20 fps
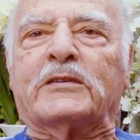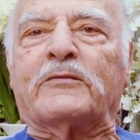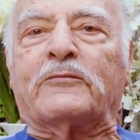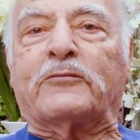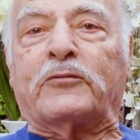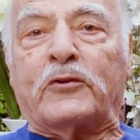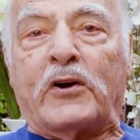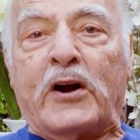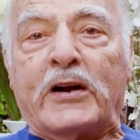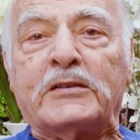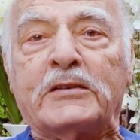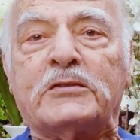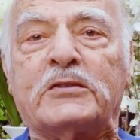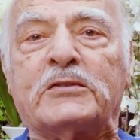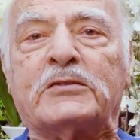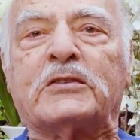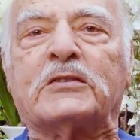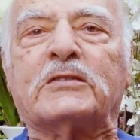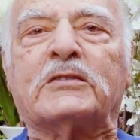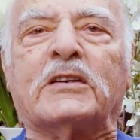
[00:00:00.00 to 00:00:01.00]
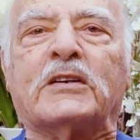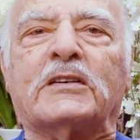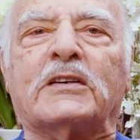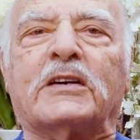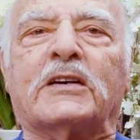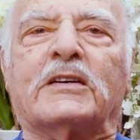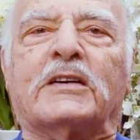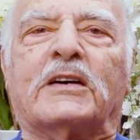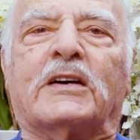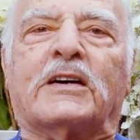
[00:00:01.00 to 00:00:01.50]
in French.
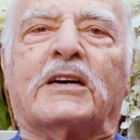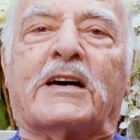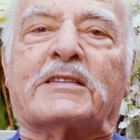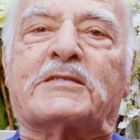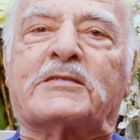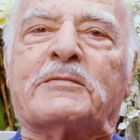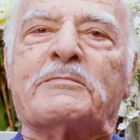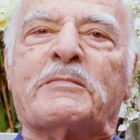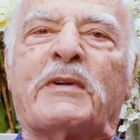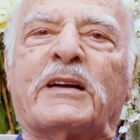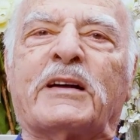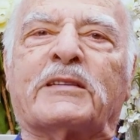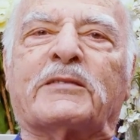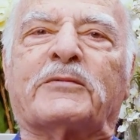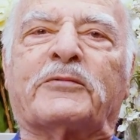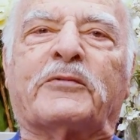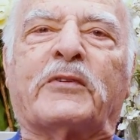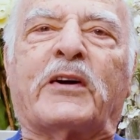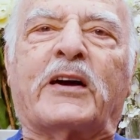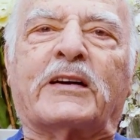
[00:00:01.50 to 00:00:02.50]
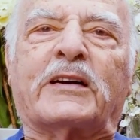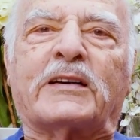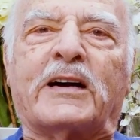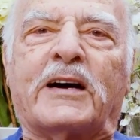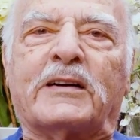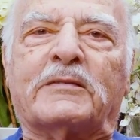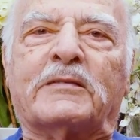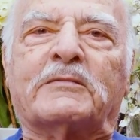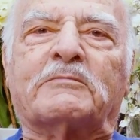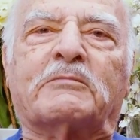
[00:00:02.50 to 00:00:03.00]
As a matter of fact, I